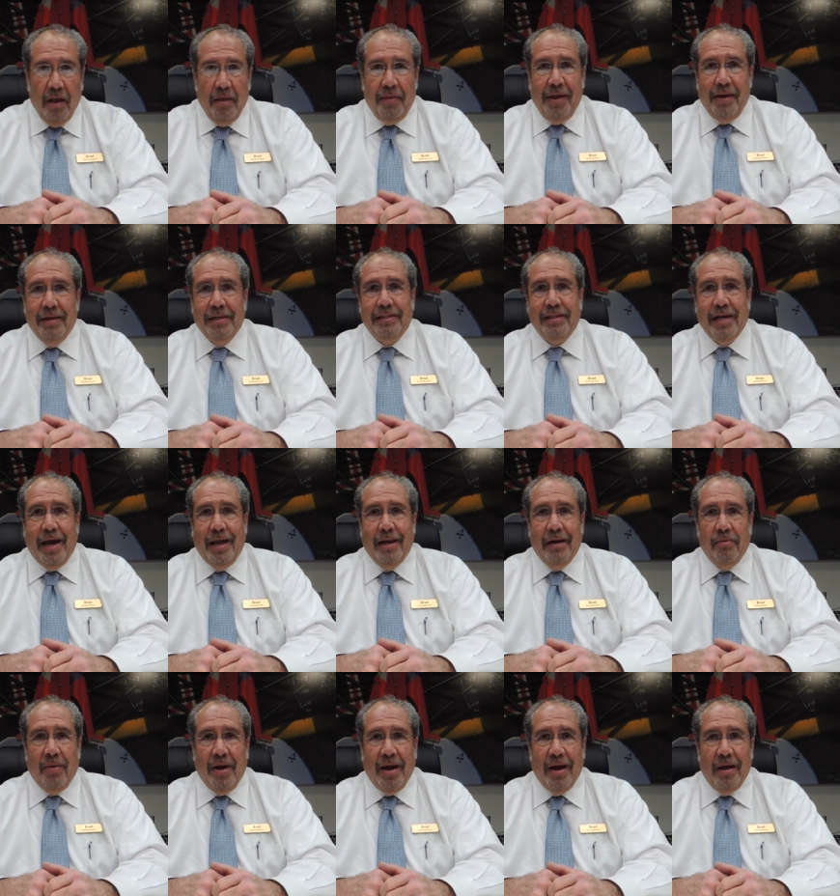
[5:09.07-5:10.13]
They
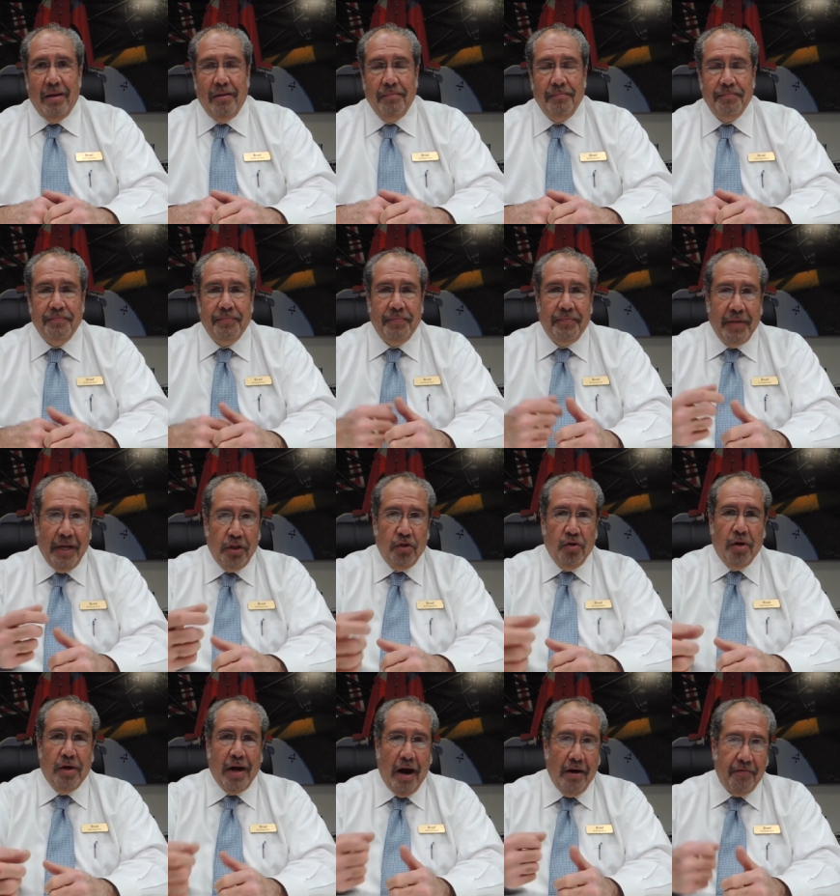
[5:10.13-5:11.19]
decided, well, they
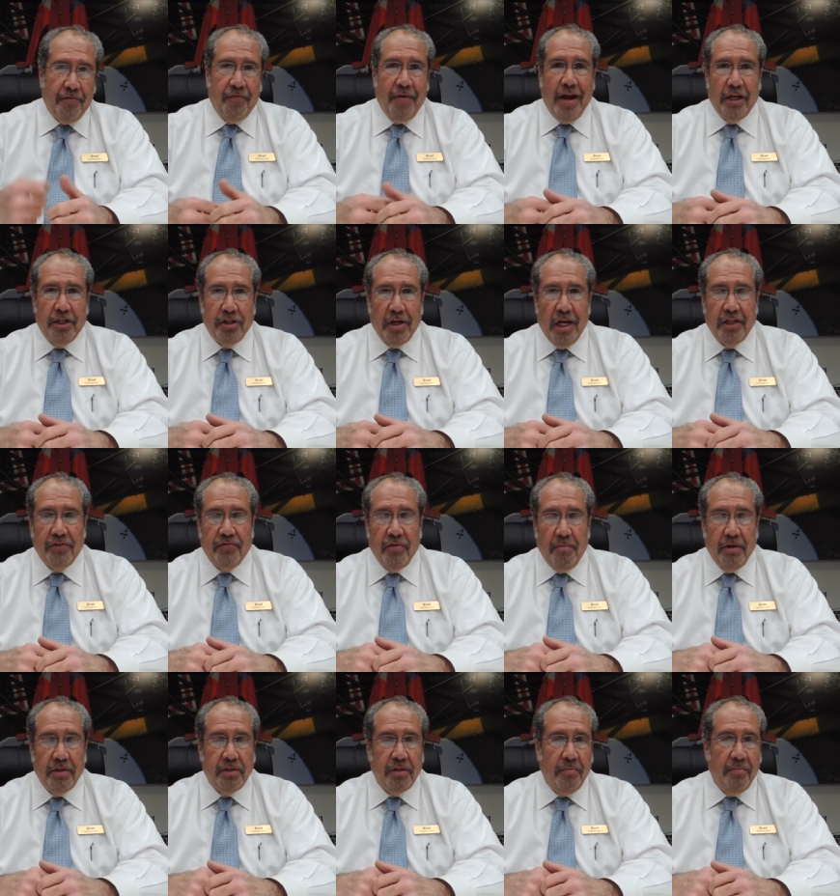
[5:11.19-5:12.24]
took our franchise
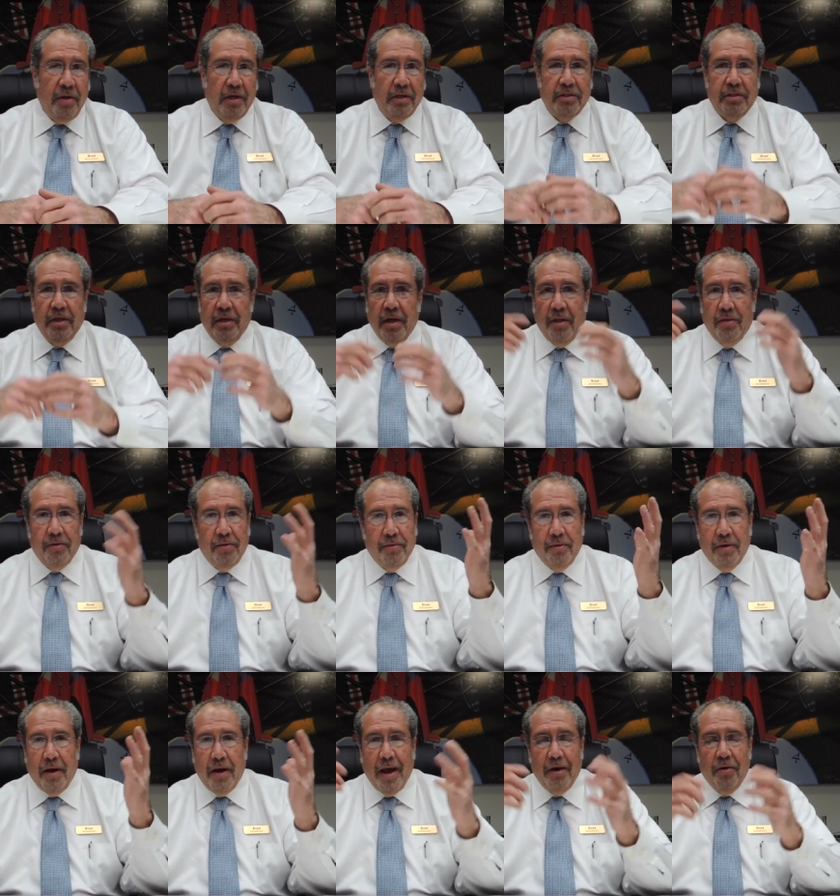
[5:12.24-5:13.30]
from us amongst
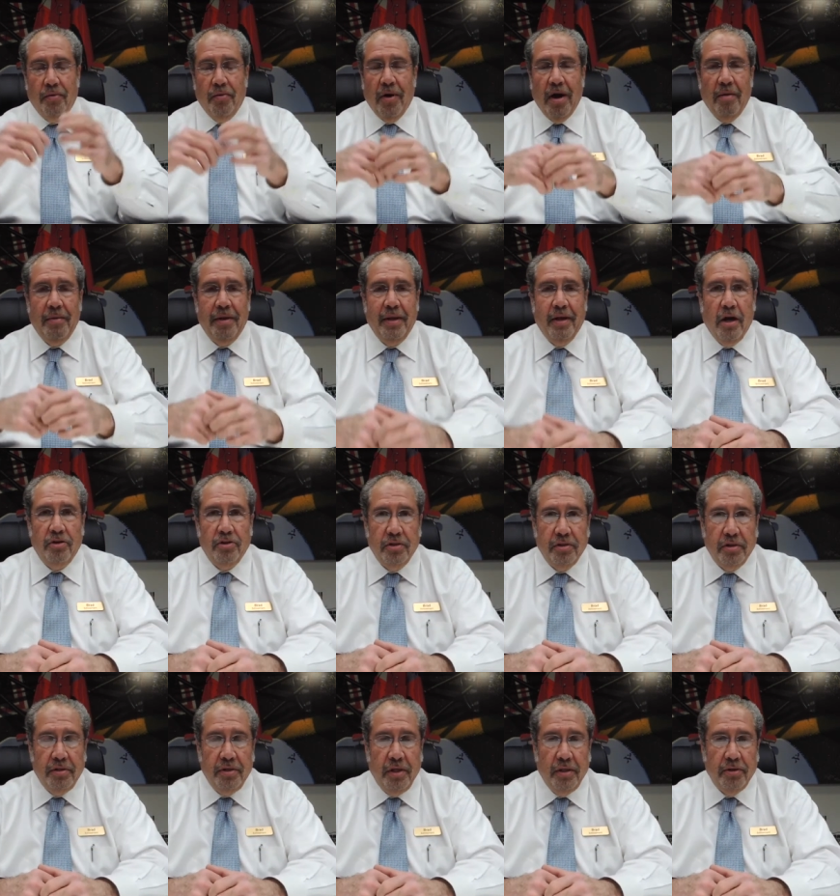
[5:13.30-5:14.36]
another, I don't know how many
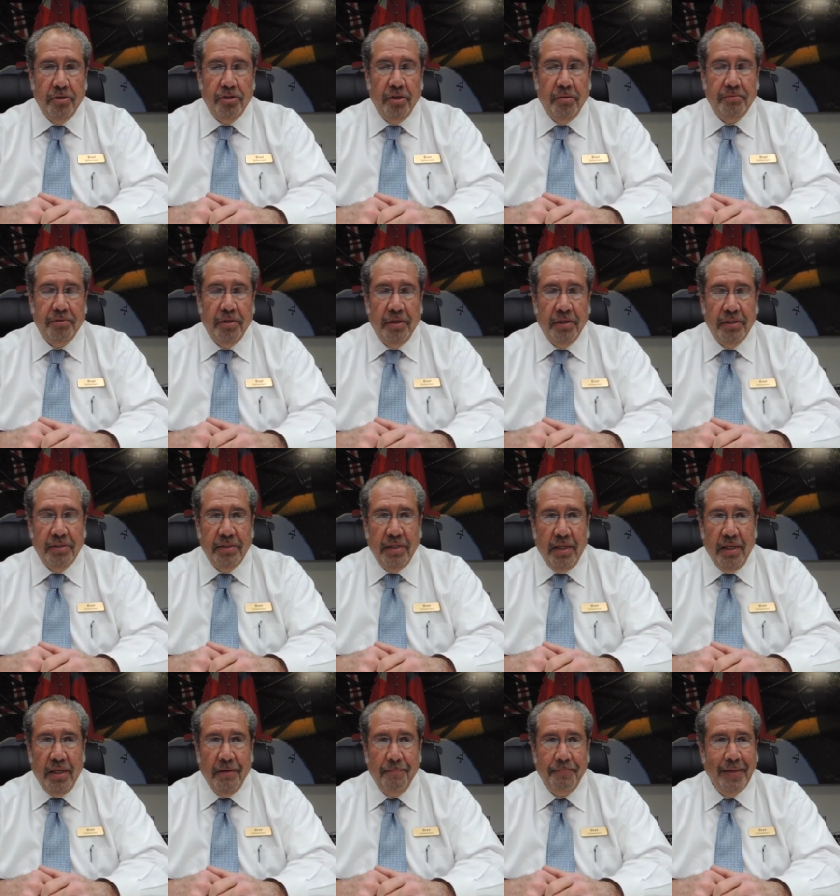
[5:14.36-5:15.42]
hundreds of dealerships in the
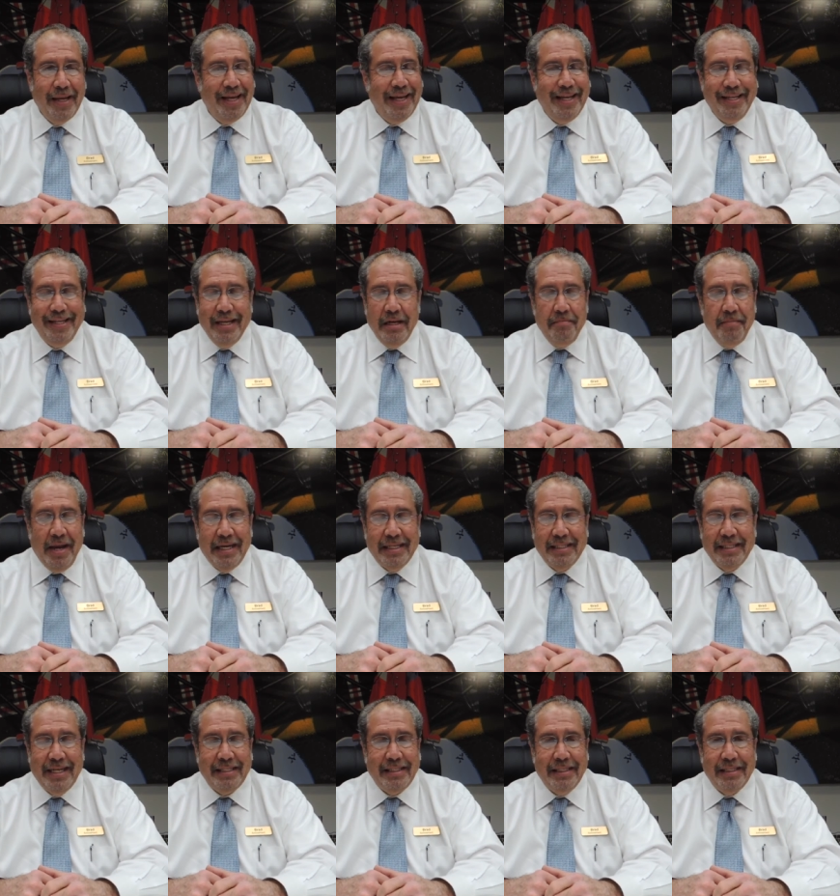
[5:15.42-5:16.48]
city. Didn't make
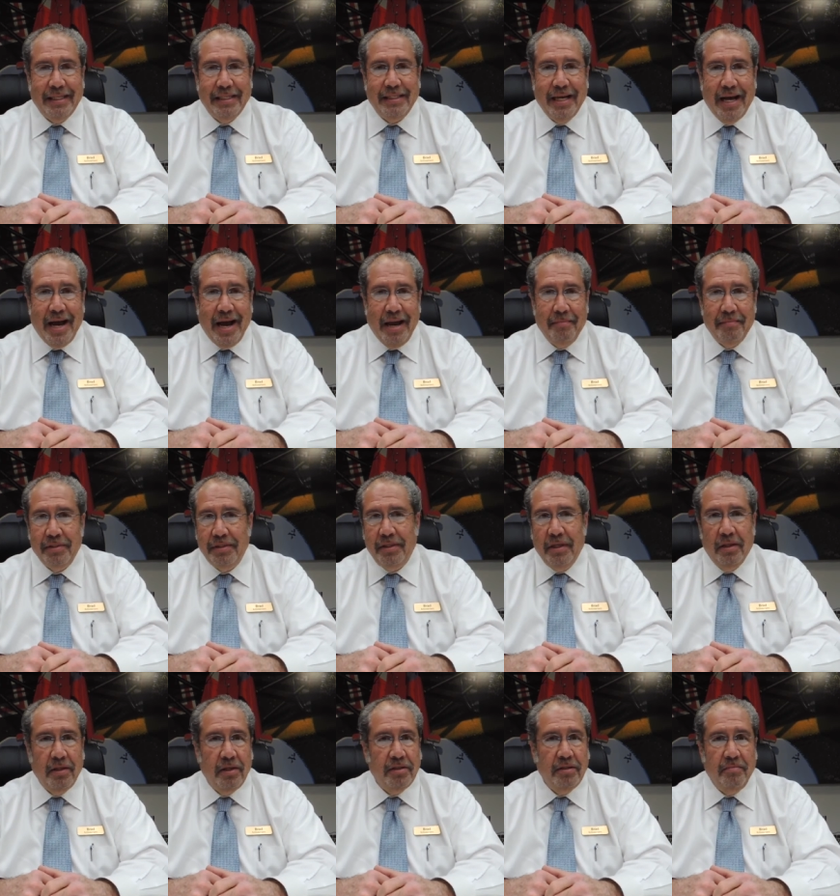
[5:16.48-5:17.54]
sense at the time,
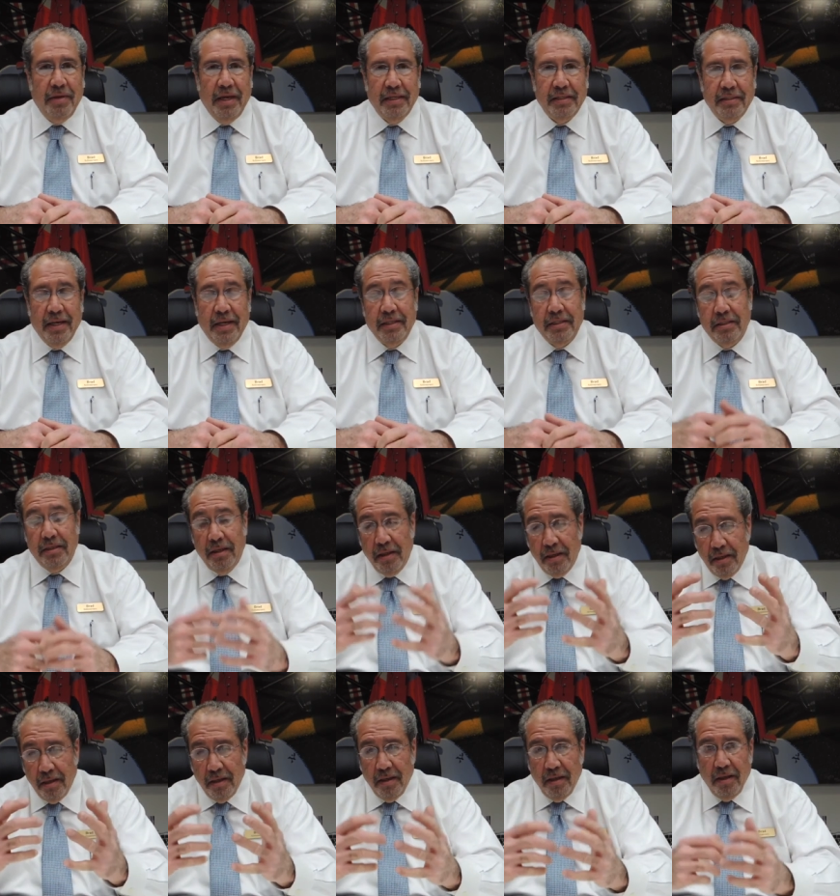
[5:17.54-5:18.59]
still doesn't make sense,
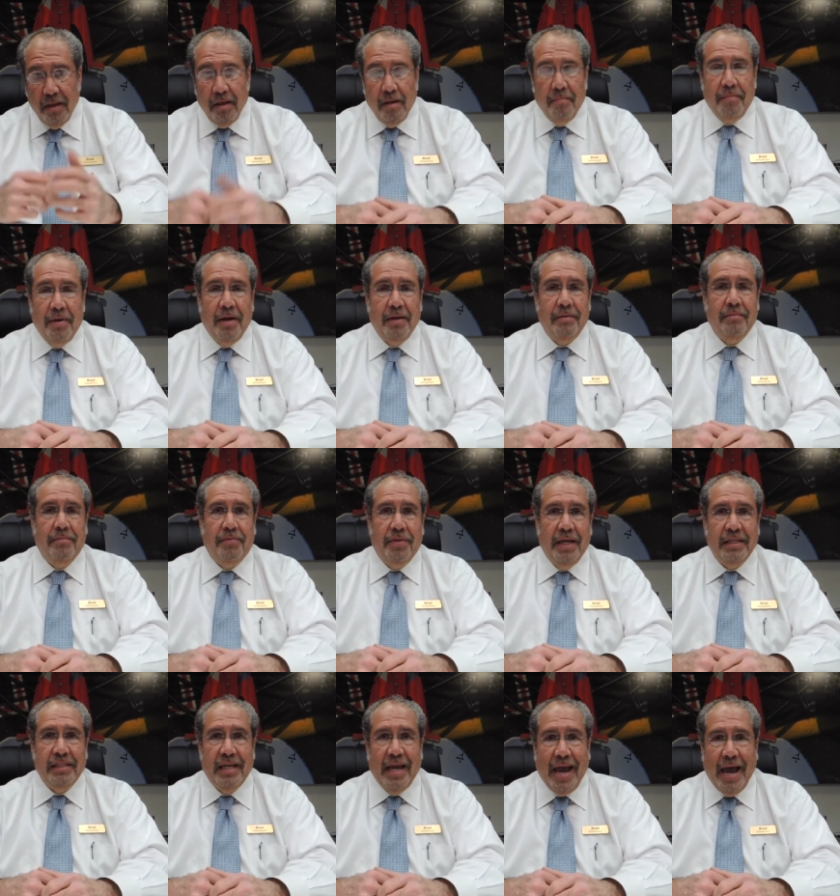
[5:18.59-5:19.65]
but
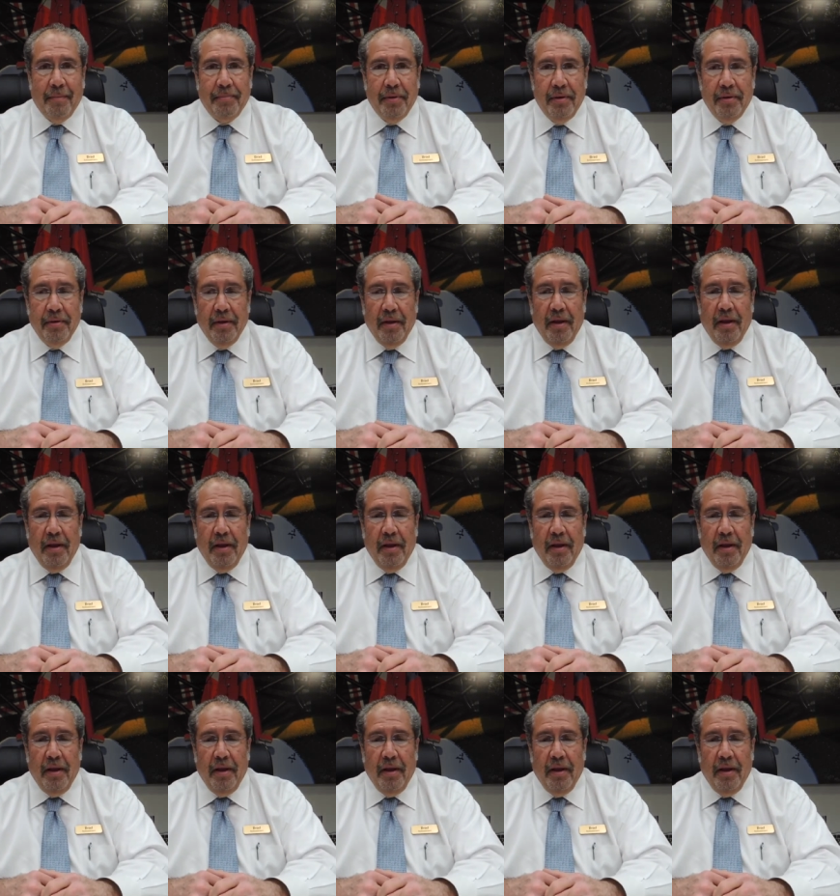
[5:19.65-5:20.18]
things happen.